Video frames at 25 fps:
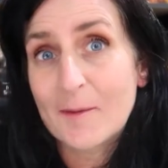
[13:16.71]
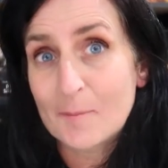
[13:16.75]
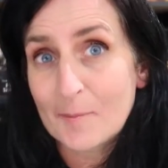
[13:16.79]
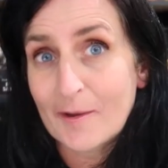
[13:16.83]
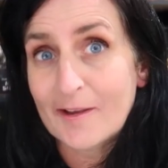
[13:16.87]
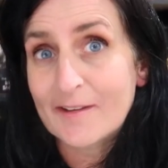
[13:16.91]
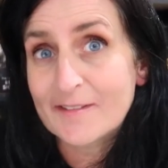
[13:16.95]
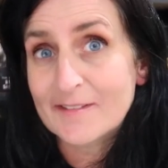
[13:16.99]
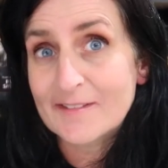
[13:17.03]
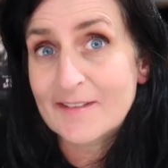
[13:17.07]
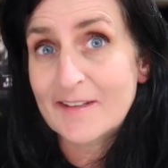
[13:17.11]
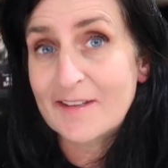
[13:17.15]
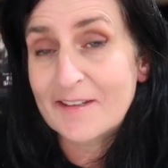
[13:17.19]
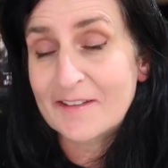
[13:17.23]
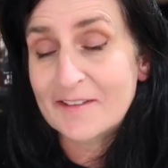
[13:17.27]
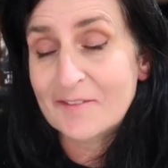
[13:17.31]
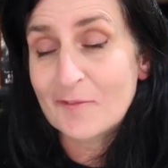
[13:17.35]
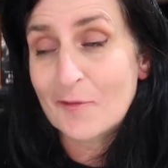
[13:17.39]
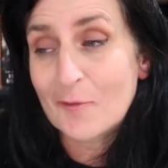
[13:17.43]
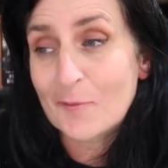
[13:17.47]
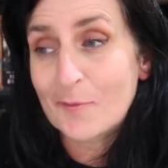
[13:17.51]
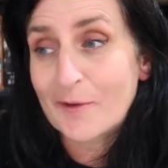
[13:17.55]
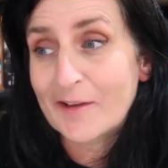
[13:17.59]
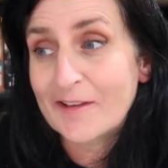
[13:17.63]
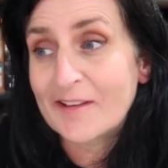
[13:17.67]
past the end of
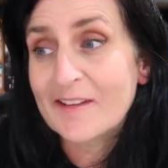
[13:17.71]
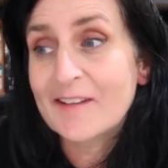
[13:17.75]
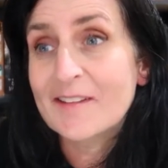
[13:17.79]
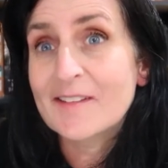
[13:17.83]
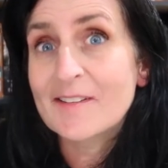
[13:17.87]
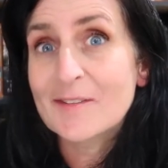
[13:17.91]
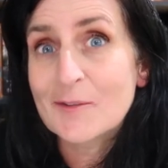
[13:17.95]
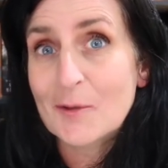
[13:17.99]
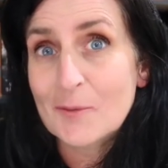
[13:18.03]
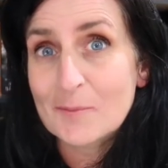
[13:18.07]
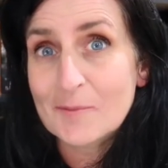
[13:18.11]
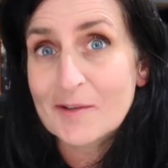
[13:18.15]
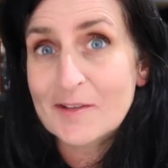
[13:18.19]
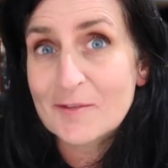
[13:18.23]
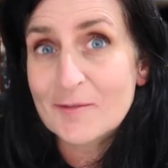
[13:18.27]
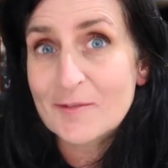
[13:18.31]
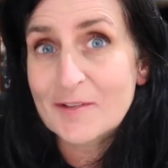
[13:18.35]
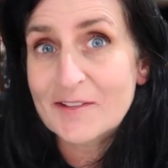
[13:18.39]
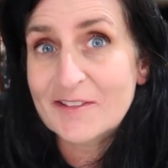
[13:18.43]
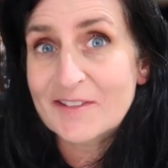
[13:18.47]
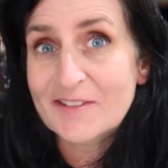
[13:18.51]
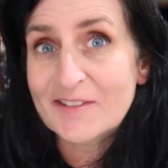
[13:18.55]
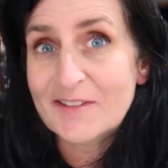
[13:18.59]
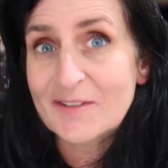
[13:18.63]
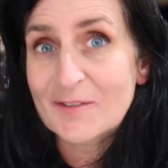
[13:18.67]
the week, so I'm going to
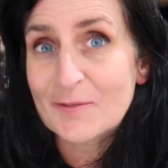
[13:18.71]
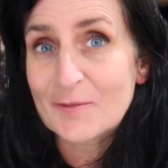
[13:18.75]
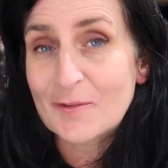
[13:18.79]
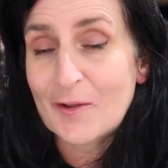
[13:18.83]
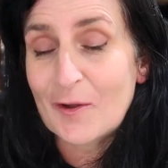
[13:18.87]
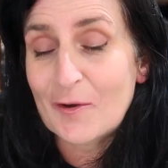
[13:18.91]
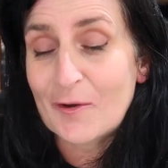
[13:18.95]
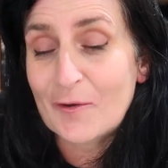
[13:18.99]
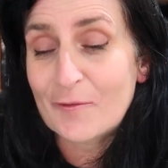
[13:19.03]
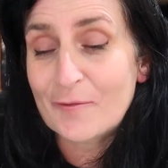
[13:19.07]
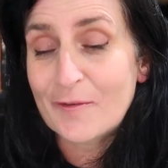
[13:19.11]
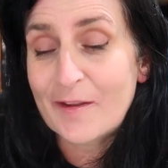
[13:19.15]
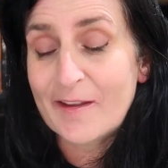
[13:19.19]
finish this vlog up